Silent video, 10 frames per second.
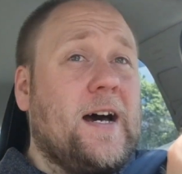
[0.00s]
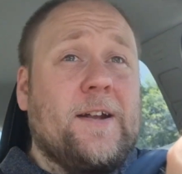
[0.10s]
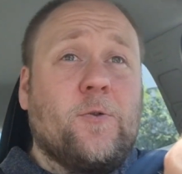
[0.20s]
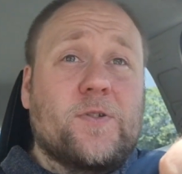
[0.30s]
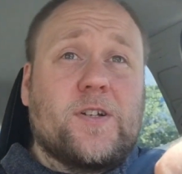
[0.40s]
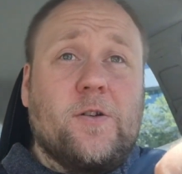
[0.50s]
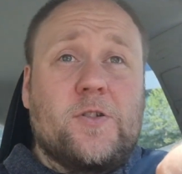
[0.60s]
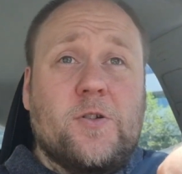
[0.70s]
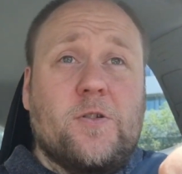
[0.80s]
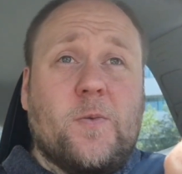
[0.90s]
and also
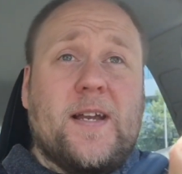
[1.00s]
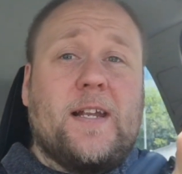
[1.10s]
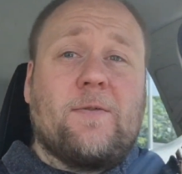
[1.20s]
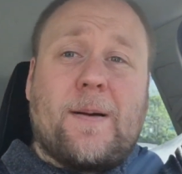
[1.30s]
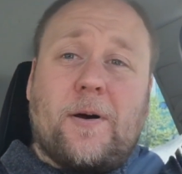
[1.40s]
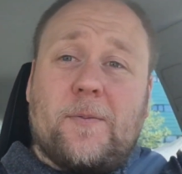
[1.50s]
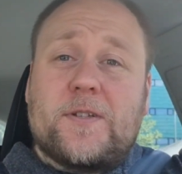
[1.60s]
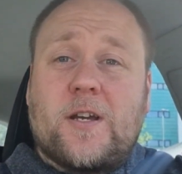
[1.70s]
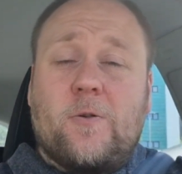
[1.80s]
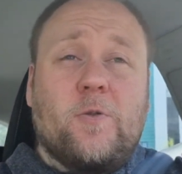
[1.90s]
do the weekly wrap-up.
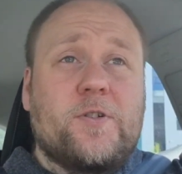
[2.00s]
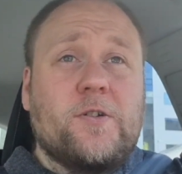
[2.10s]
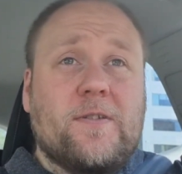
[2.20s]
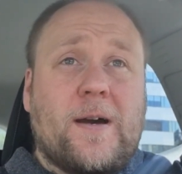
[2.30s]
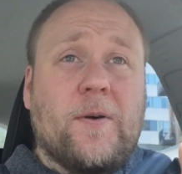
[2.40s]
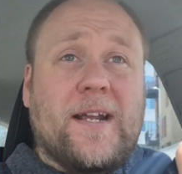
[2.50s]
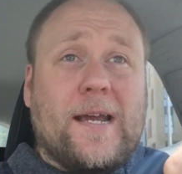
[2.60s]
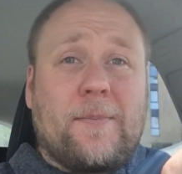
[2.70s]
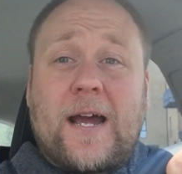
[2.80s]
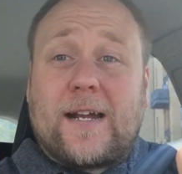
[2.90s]
So we'll do that when I
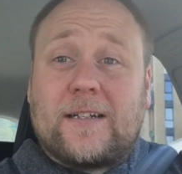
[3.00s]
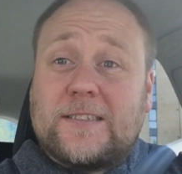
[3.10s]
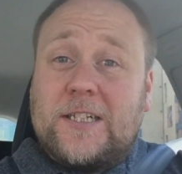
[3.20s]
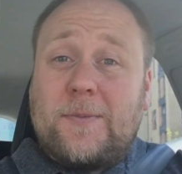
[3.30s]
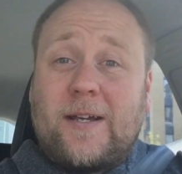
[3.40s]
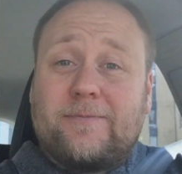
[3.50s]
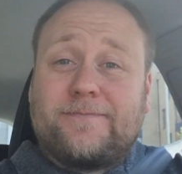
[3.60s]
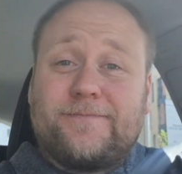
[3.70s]
get back. See you in a bit.